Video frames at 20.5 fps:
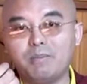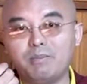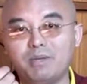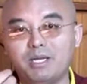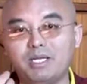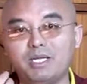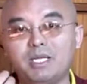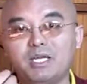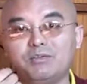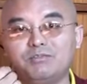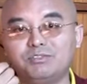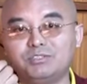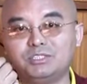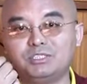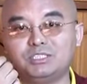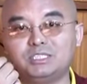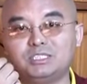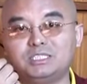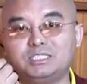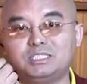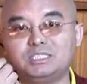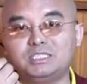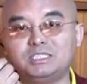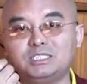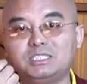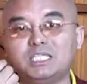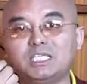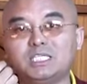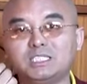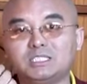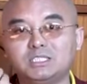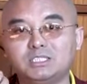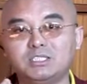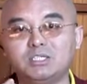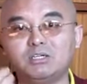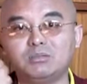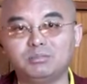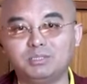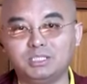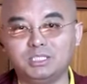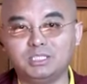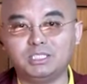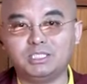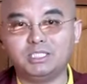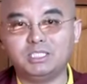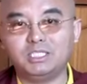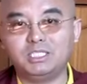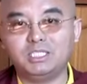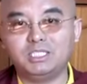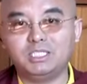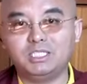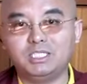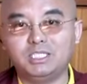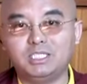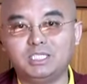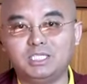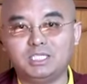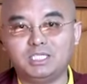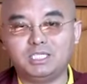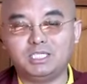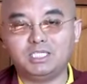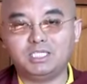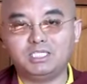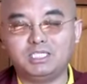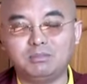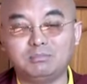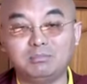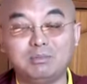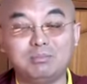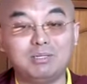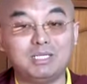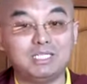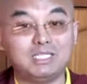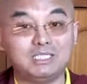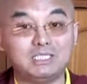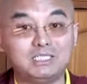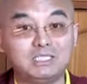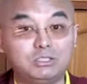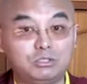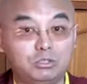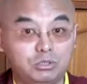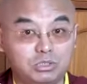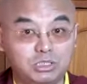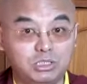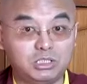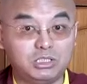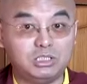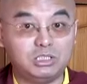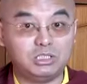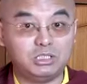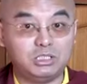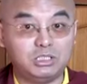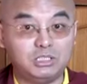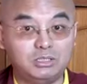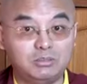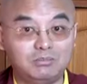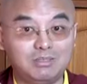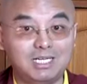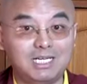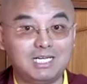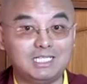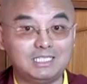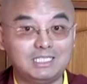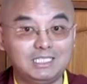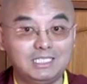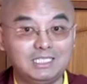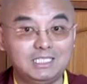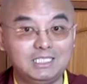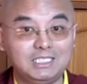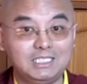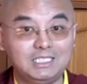main emphasis of the Nyingmaba is Dzogchen, Mahaati.